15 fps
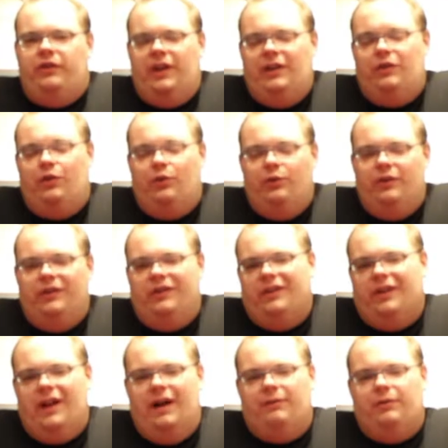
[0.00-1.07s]
tuned
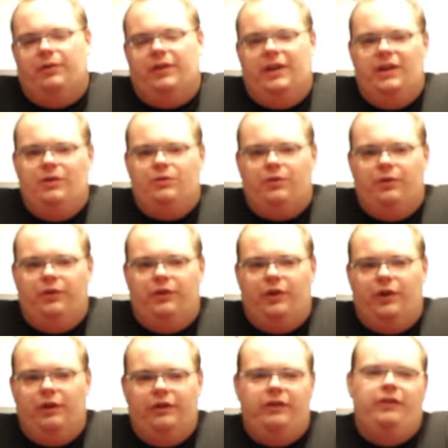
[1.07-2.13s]
until after the intro
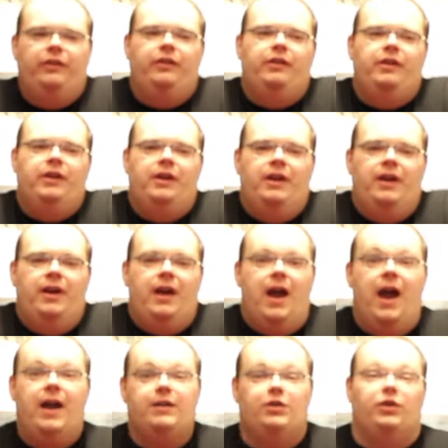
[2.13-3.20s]
starts,
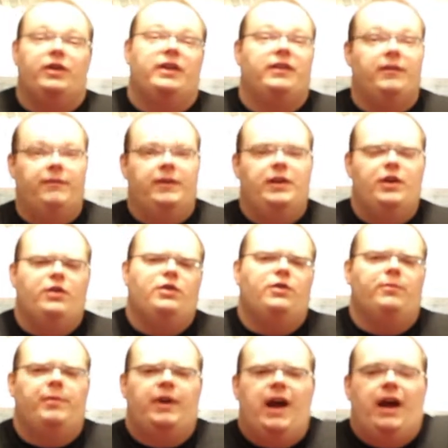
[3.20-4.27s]
and you'll get the video
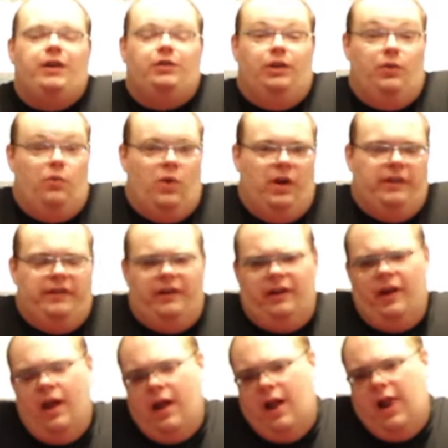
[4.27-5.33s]
you've been actually wanting.
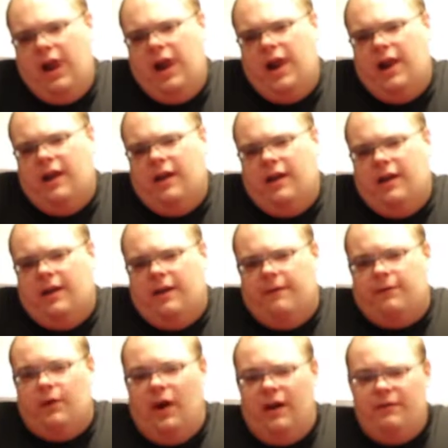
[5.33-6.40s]

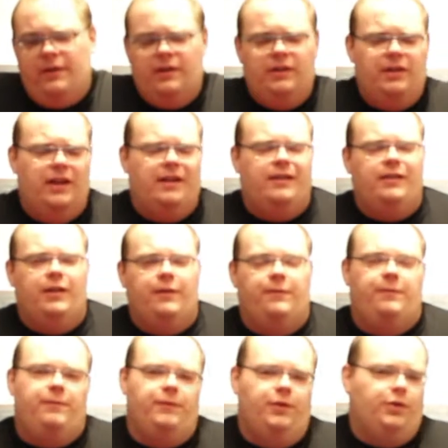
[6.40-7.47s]
If you haven't, then
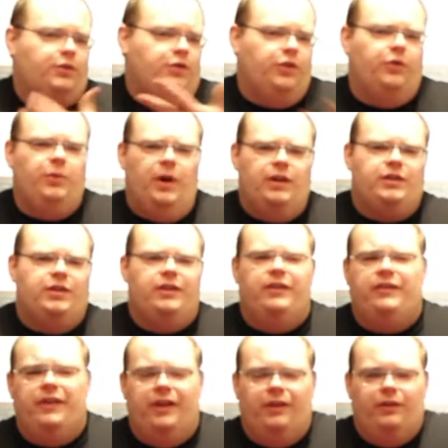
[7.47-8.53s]
if you're just watching
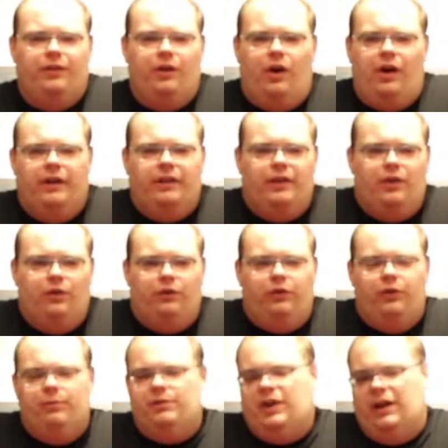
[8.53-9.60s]
this on the
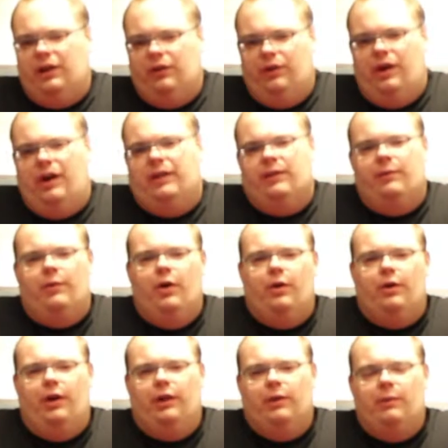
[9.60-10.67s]
YouTube channel or on
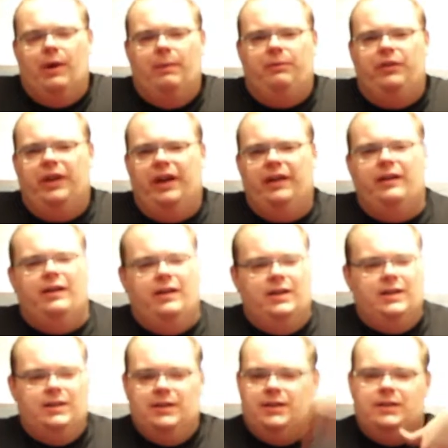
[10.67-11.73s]
the website,
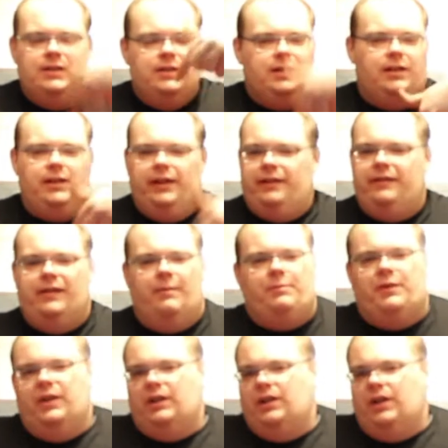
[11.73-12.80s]
click
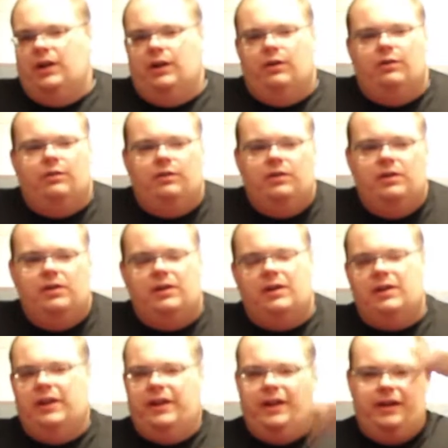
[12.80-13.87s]
something, you know,
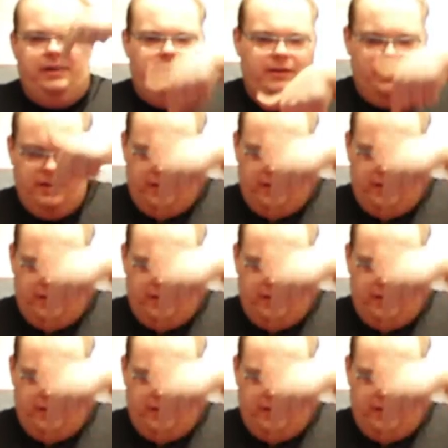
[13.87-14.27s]
click it.